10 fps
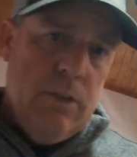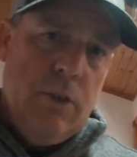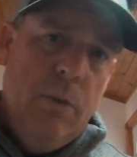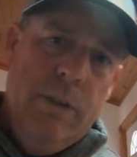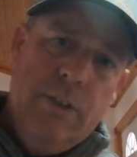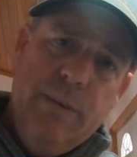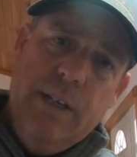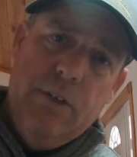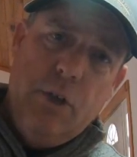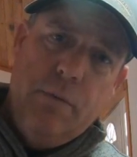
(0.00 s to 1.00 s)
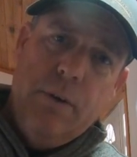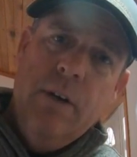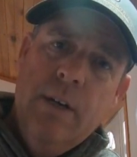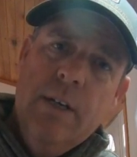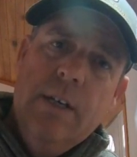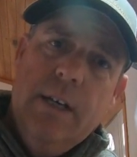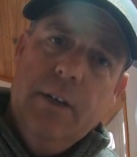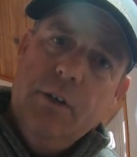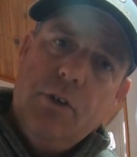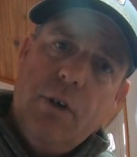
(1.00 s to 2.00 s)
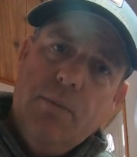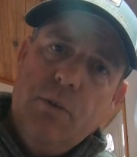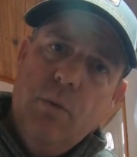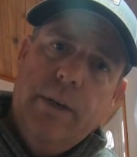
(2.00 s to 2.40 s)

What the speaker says: So when this video is over, in the description